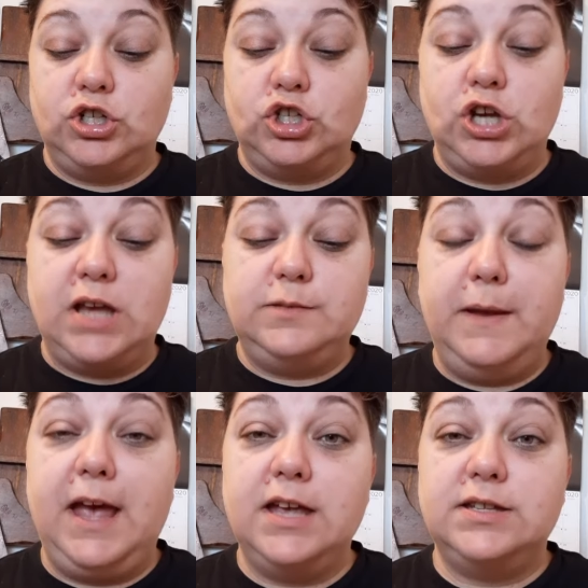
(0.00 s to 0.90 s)
just
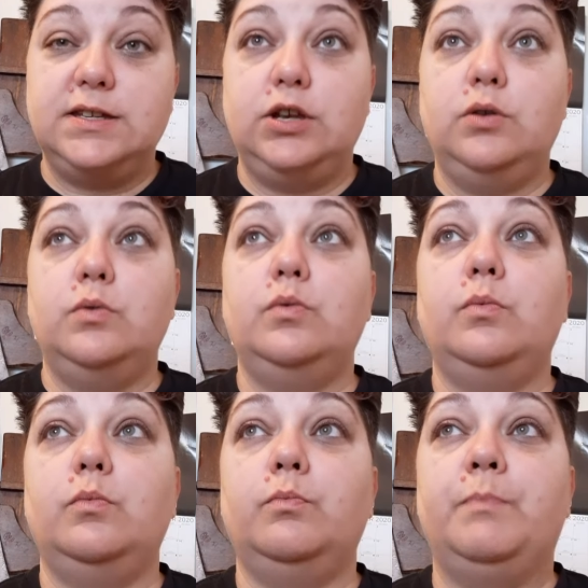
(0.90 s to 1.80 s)
because you
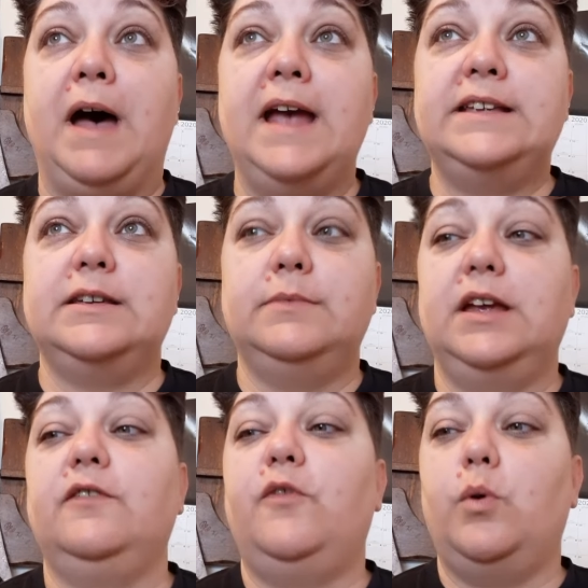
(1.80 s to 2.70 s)
buy
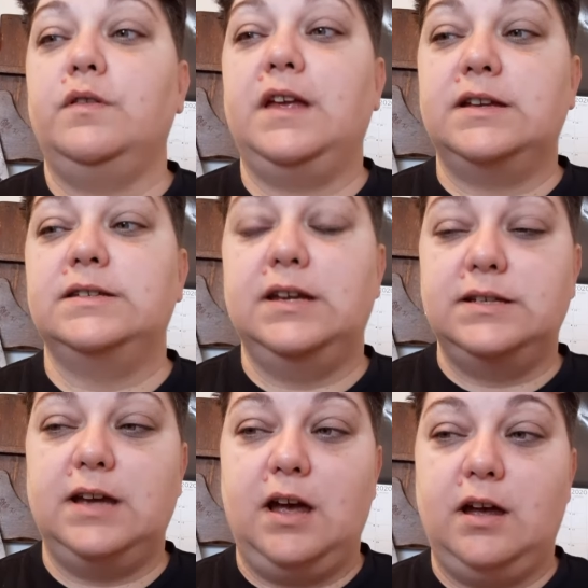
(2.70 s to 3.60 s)
something for the
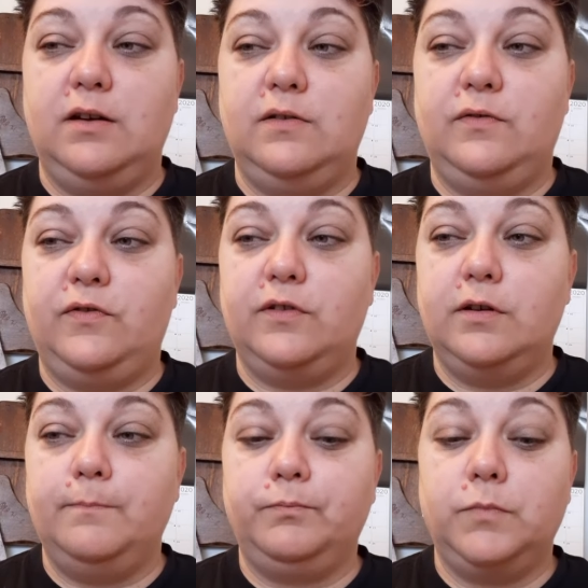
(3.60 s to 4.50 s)
intent of
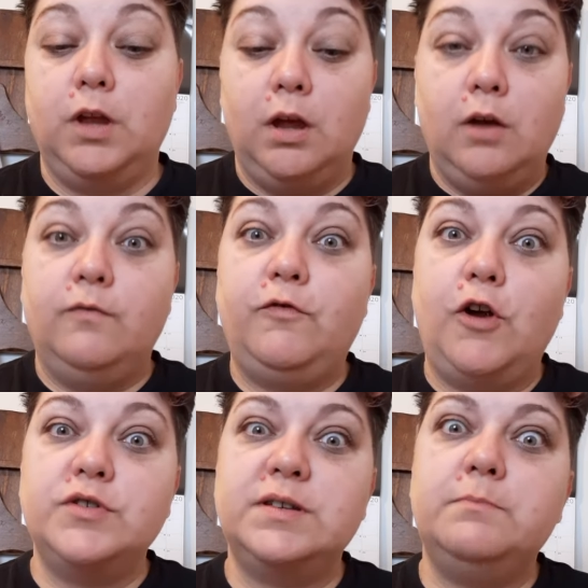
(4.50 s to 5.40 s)

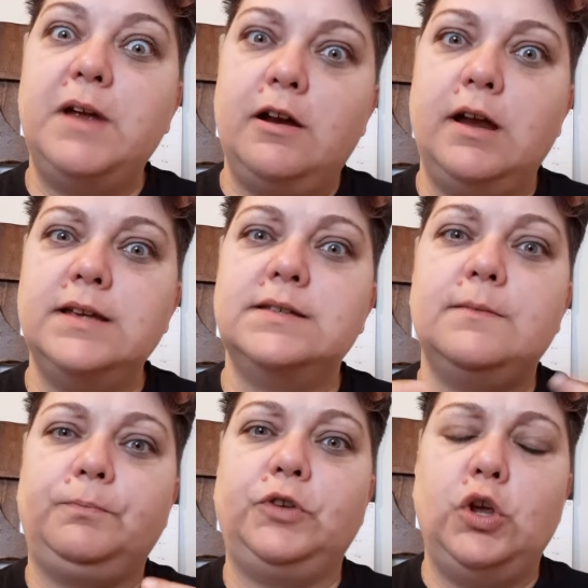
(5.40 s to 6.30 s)
frozen berries
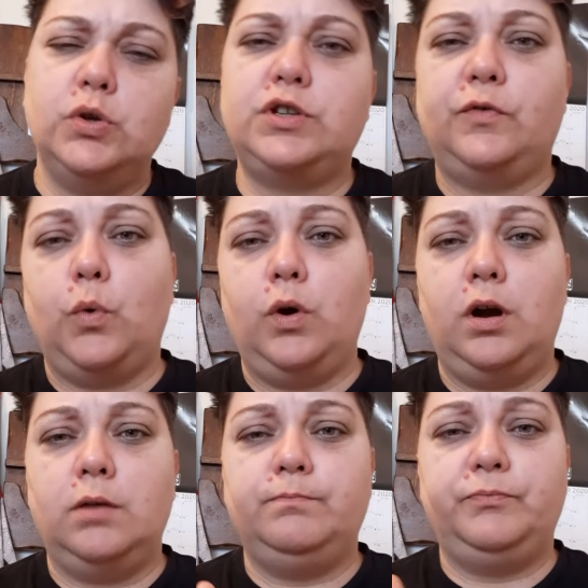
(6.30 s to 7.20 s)
used
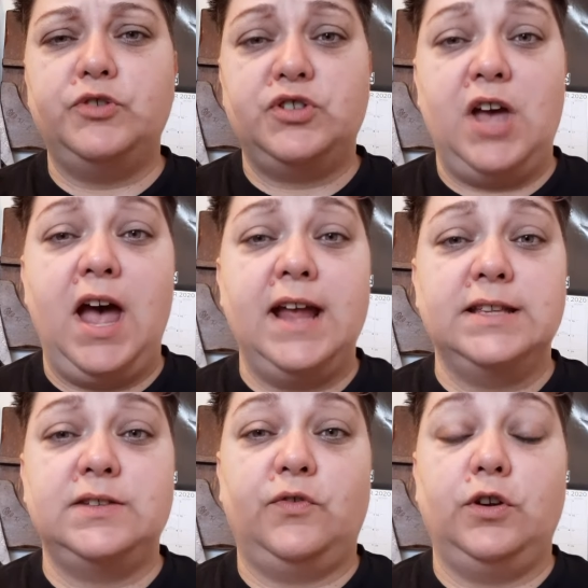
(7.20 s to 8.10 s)
for
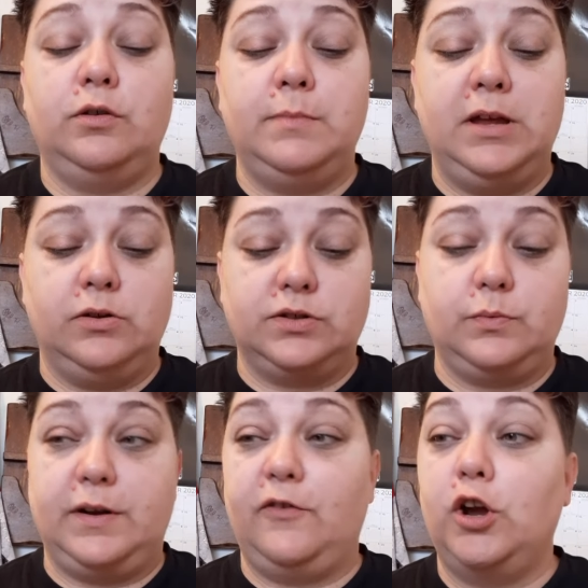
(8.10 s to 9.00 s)
sides for your meals or
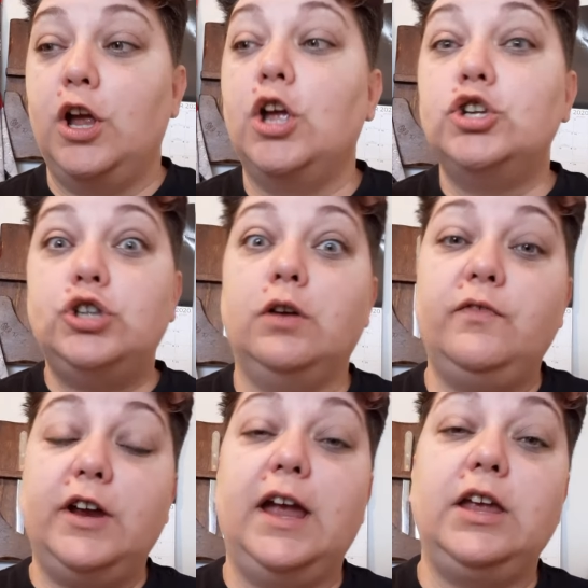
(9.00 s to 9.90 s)
whatever, don't
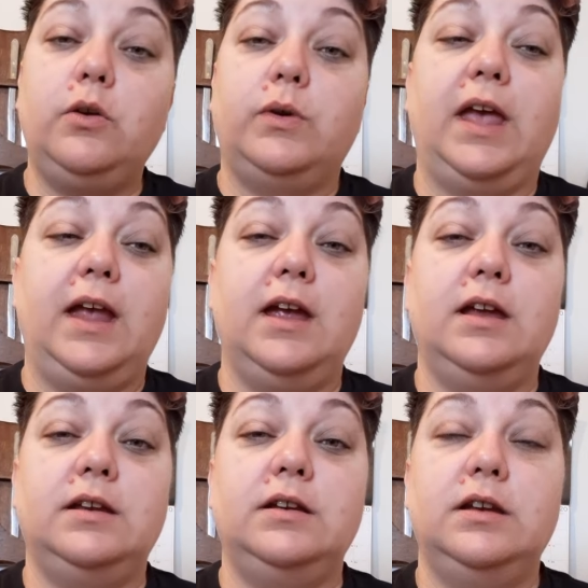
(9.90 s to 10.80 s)
forget you
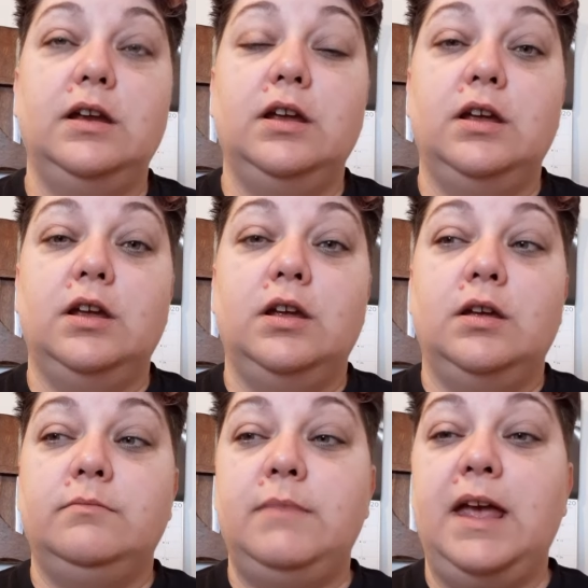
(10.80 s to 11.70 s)
can
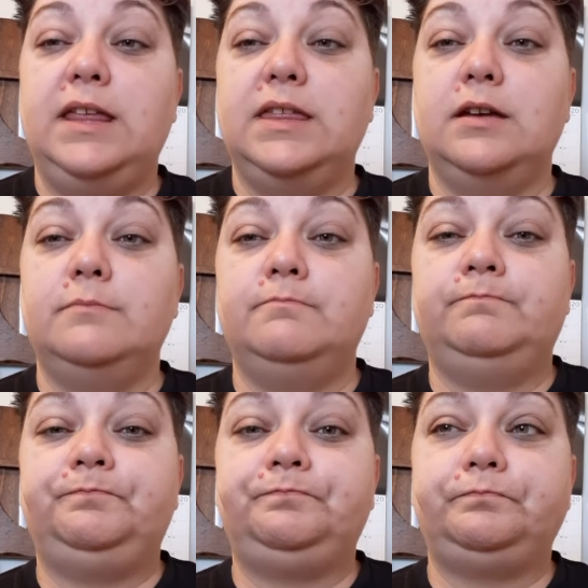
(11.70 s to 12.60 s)
make them